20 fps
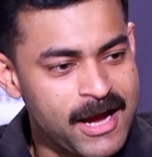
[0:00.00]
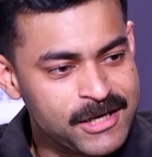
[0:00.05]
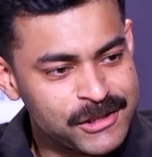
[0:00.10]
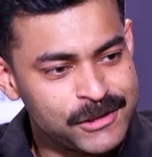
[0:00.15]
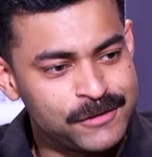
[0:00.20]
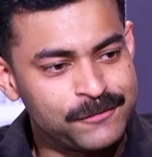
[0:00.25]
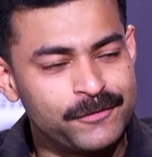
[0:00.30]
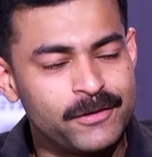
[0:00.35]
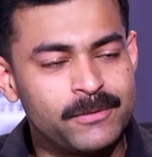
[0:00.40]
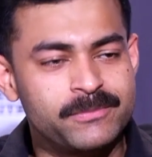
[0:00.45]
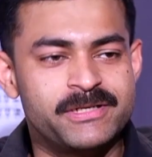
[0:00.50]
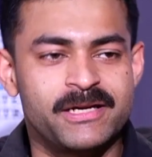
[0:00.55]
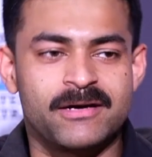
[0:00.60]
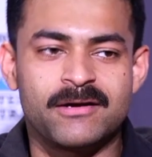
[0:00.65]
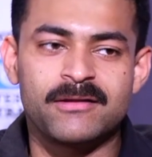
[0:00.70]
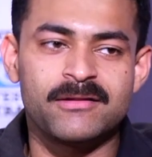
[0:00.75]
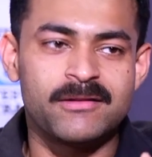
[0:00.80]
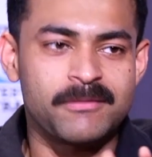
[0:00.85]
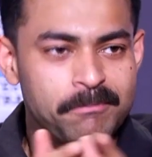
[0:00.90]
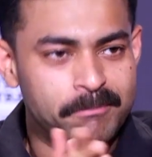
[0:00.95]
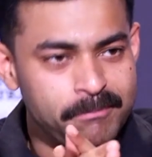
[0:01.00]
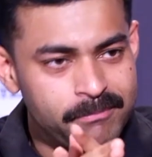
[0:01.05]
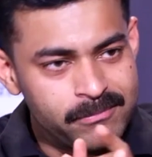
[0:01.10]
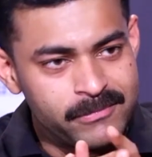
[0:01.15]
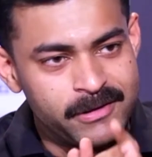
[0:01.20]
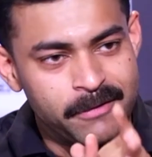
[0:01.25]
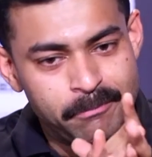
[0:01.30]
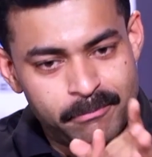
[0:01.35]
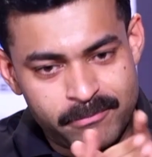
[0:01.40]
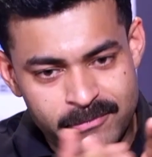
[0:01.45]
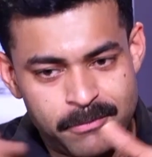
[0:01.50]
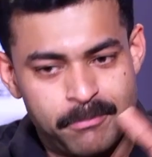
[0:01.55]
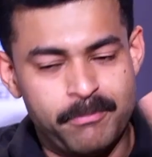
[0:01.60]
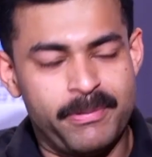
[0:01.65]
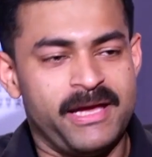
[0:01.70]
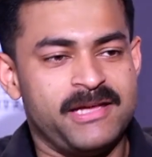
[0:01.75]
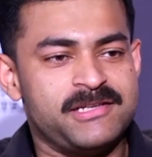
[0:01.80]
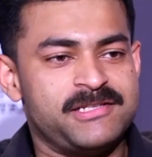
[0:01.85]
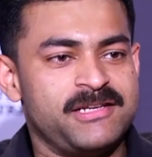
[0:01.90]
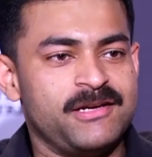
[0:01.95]
action films generally the
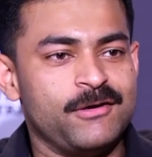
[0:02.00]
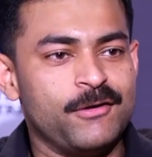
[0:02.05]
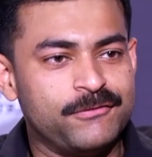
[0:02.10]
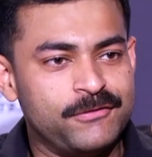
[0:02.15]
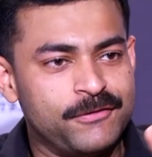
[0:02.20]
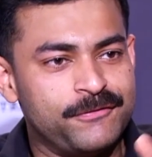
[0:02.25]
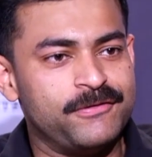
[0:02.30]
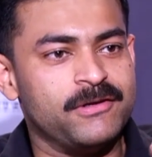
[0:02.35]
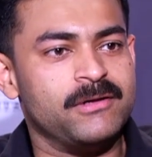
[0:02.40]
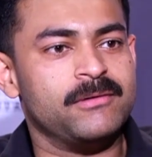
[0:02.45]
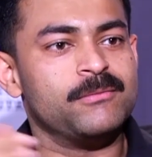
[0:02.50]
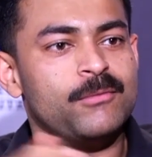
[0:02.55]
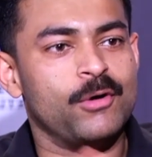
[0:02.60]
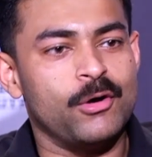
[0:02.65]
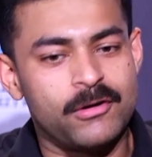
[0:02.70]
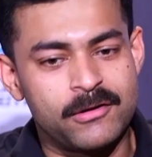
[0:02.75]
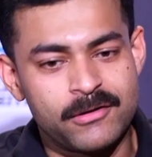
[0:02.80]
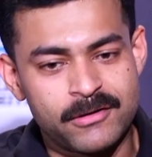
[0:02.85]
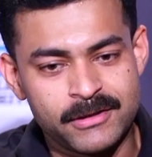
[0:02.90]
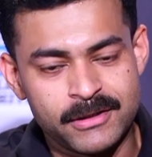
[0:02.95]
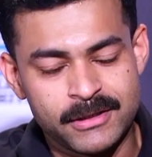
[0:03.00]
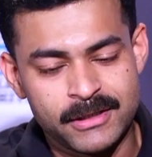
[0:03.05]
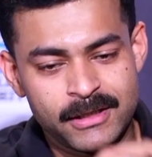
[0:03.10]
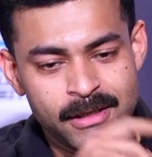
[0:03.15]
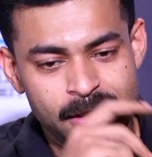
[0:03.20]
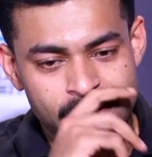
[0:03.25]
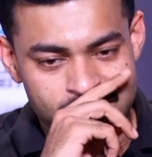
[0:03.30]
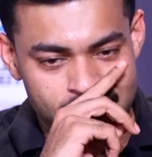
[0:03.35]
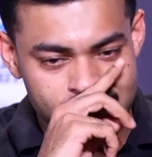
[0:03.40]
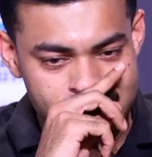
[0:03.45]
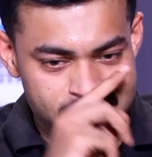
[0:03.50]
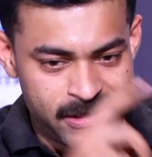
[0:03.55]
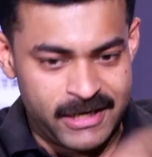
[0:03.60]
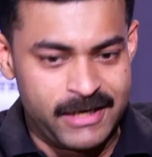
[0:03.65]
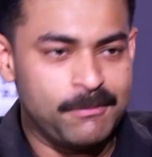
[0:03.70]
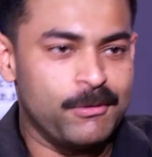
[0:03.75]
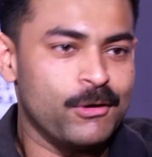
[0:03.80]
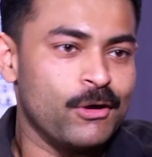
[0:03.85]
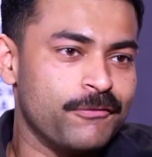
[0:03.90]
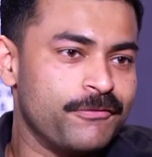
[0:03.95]
pacing of the film or the
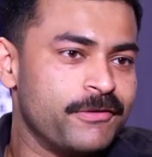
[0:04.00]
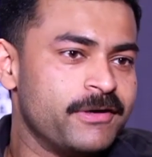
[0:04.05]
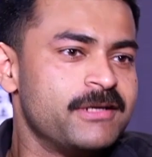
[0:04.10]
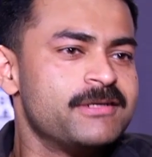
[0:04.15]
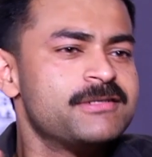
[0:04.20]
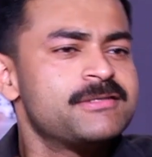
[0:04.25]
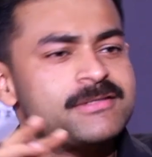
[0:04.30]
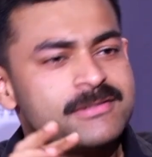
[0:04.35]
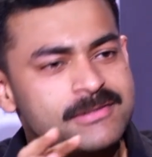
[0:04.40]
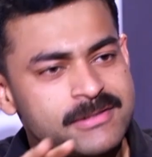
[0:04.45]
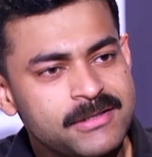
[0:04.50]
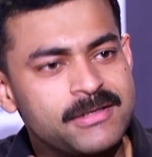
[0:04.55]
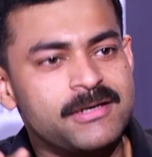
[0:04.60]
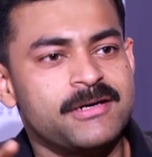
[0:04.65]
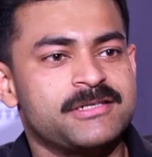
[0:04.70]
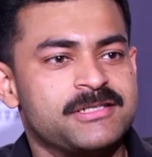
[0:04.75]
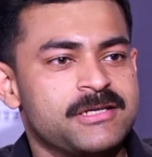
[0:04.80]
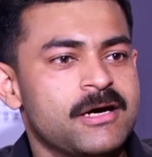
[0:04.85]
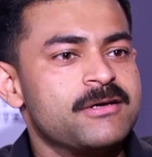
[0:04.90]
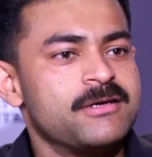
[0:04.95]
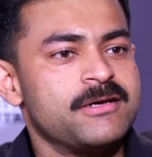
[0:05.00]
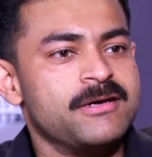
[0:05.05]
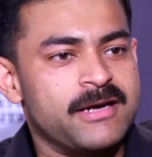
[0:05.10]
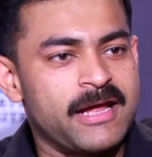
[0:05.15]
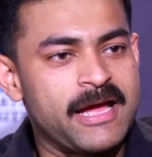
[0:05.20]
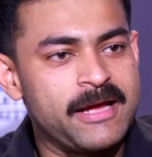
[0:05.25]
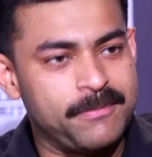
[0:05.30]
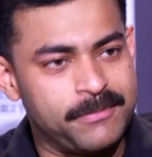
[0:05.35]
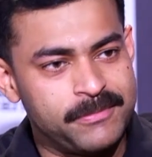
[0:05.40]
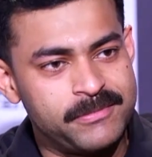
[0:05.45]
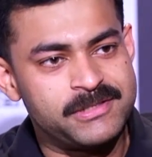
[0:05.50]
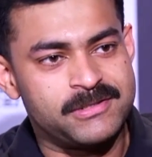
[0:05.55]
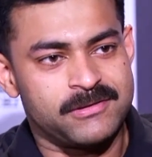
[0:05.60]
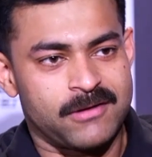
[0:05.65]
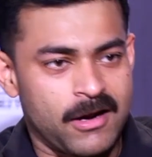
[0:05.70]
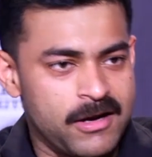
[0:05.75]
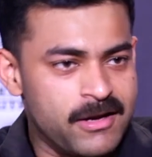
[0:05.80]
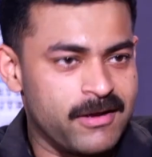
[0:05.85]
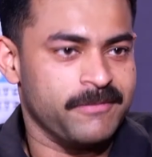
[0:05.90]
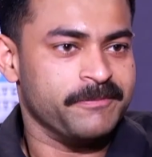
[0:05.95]
screenplay of it is a certain type, it's
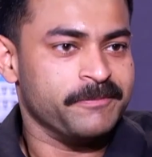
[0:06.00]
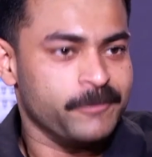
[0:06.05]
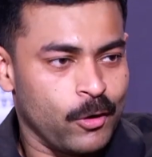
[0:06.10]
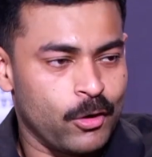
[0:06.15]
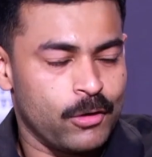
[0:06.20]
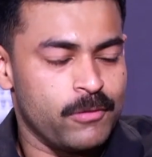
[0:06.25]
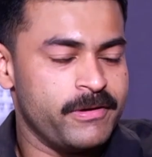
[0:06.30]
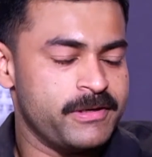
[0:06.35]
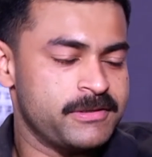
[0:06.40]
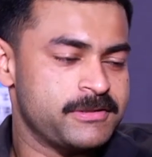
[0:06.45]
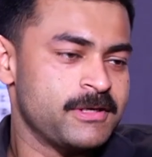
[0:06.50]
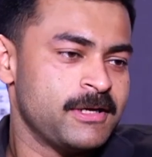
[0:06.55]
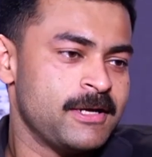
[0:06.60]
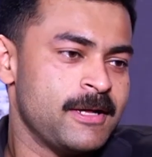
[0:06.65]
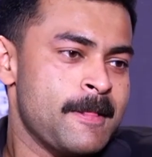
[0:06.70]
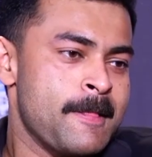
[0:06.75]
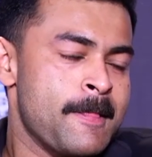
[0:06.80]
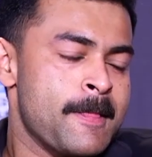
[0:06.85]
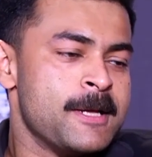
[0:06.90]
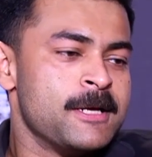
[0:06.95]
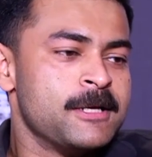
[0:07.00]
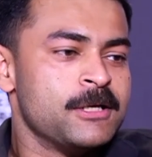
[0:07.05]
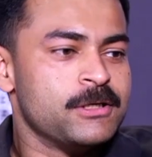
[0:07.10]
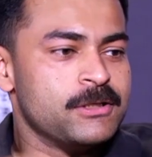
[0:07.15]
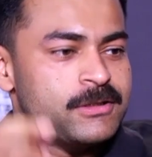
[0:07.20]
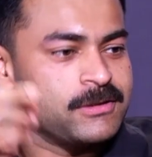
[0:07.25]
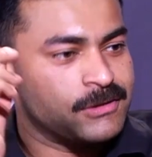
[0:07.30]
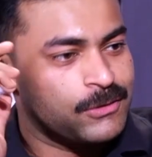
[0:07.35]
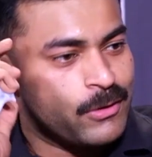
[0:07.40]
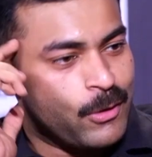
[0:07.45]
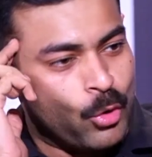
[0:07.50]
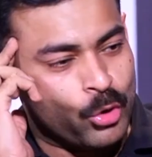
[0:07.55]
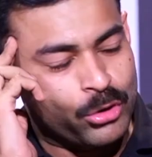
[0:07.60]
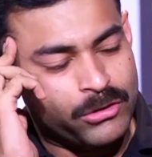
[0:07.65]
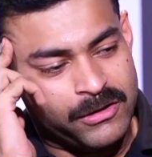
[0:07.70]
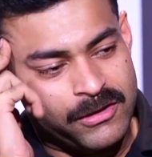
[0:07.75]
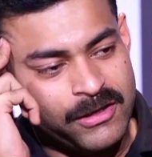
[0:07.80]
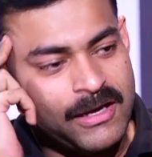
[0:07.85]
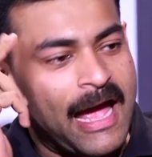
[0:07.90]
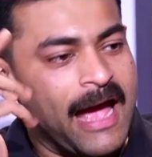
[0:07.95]
running always. So
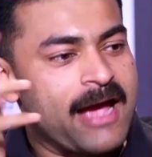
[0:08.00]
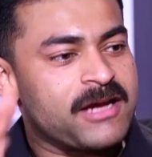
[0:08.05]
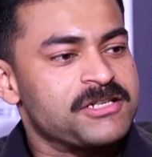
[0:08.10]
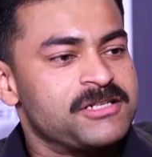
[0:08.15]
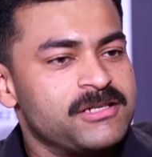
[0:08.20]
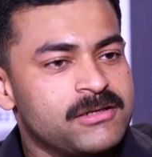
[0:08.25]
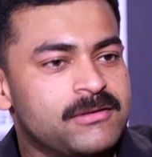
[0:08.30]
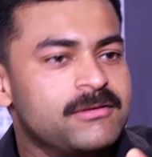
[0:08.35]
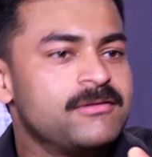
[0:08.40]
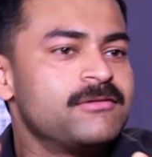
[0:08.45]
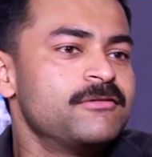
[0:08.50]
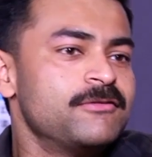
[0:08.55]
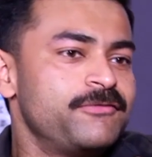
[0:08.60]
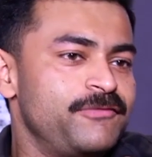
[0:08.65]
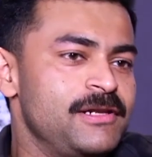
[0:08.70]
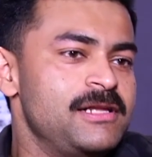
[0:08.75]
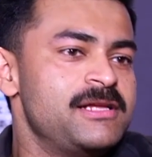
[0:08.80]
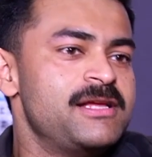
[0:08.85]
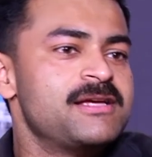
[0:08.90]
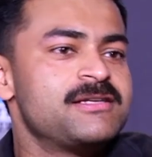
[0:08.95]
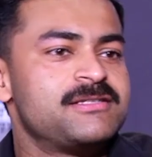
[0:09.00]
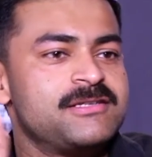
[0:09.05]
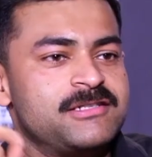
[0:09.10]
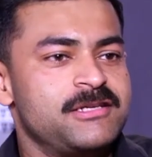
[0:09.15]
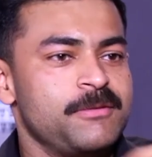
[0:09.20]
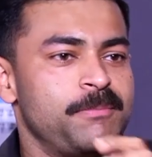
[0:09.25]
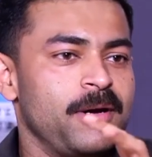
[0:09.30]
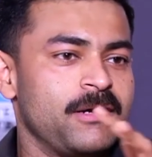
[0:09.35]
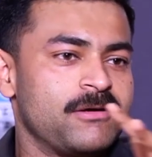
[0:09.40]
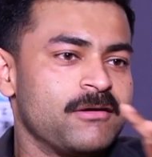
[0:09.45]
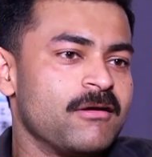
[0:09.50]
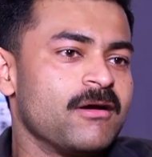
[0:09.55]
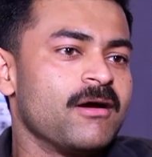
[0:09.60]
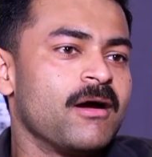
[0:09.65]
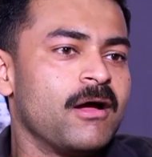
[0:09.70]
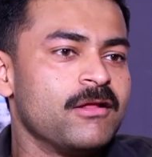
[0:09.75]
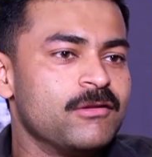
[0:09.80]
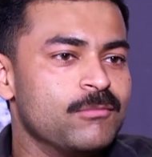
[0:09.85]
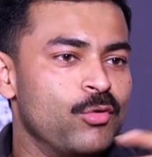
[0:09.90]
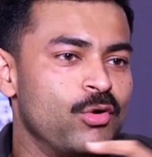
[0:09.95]
utti action no feel chesi pettadam
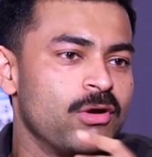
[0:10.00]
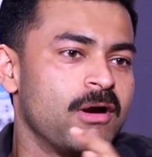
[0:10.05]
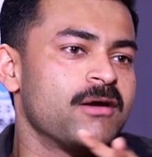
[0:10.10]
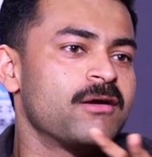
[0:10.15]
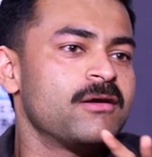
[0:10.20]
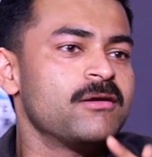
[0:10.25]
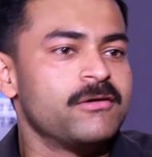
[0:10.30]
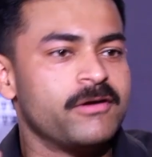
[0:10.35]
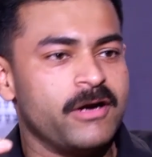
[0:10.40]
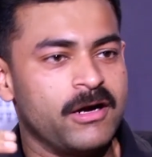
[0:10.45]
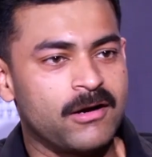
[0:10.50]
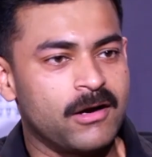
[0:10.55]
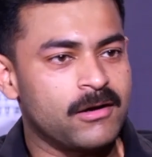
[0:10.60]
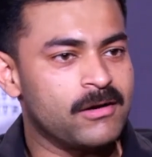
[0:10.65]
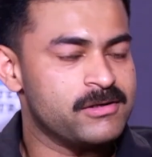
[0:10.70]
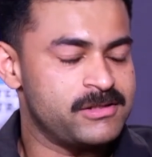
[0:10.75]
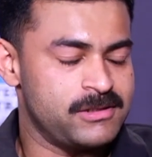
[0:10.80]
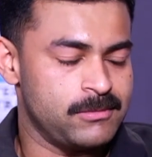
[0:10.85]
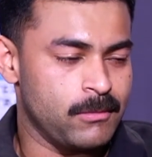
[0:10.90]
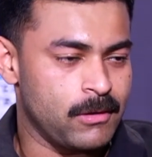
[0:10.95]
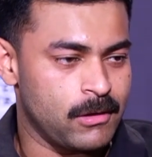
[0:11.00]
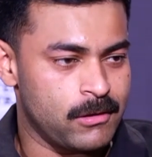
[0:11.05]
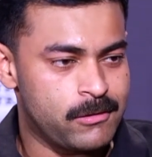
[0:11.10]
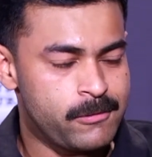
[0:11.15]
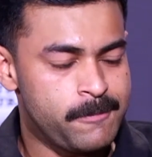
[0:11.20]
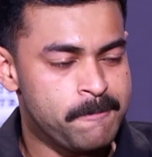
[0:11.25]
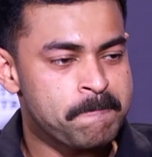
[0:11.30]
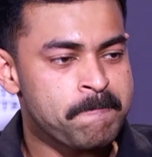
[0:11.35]
gaadu 3 gantalu 2 gantalu cinema lo